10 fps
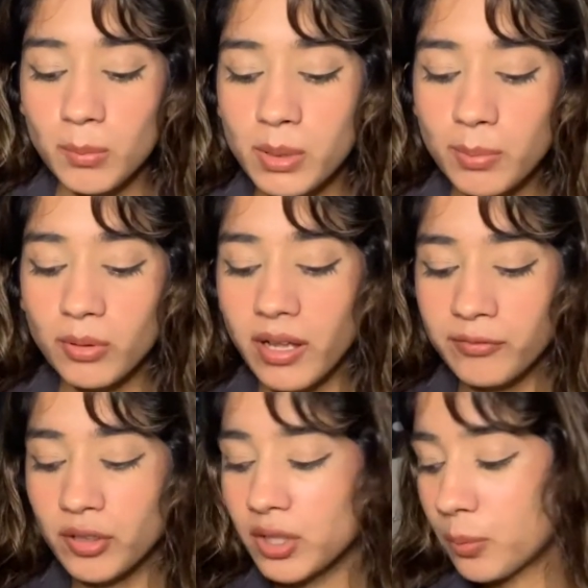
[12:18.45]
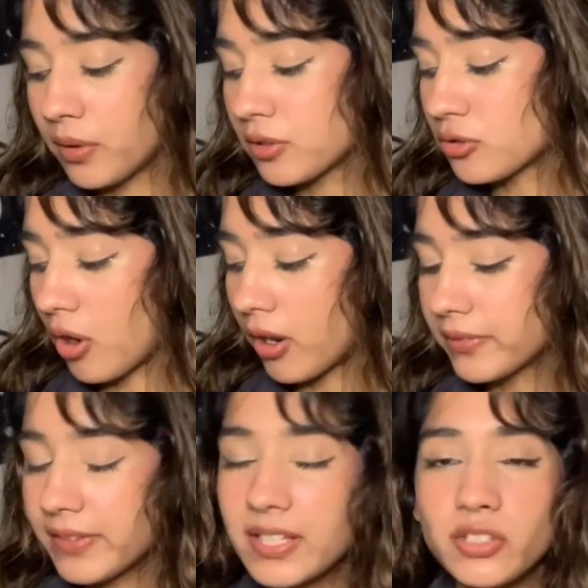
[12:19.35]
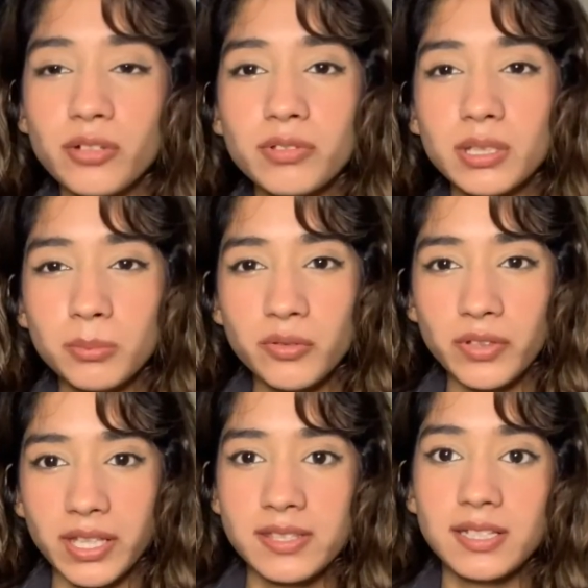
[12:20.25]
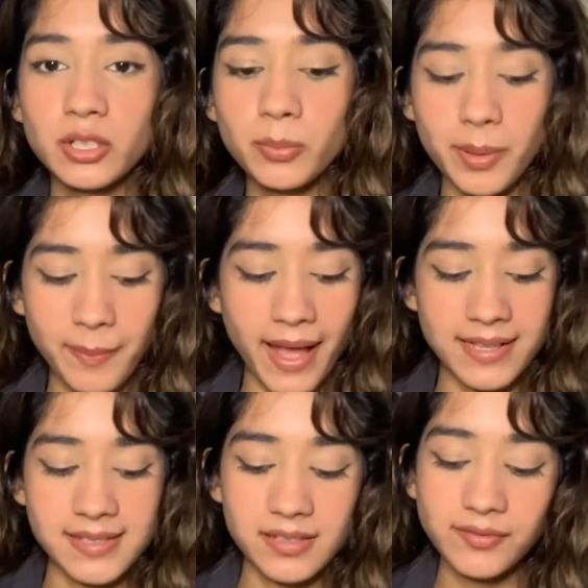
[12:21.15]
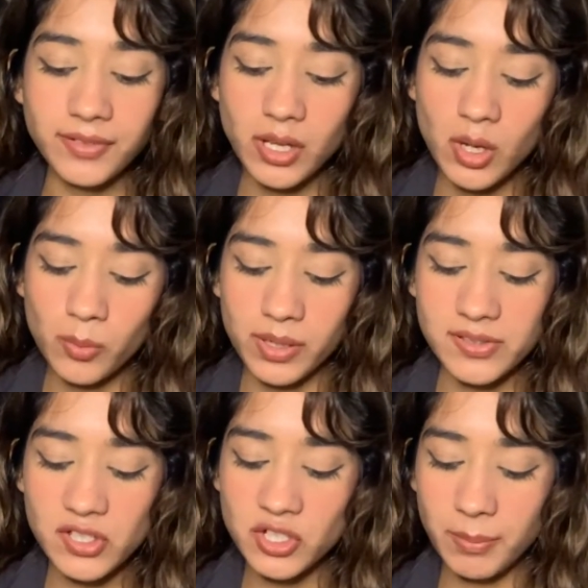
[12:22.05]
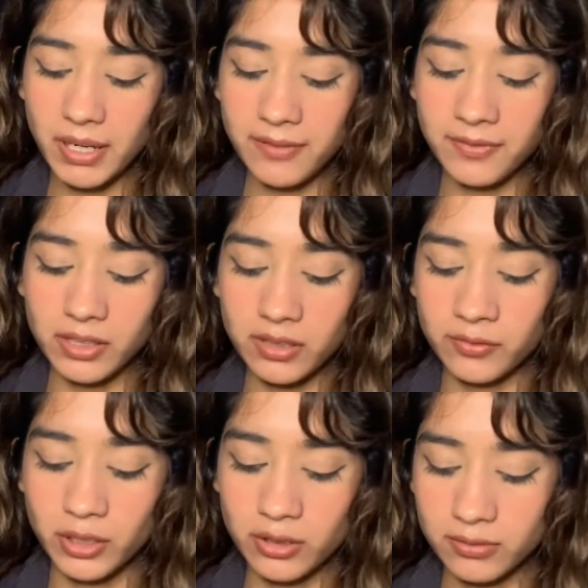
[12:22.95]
People have really withdrawn. Things aren't really moving. It's a little bit passive. What is the Gemini feeling for you?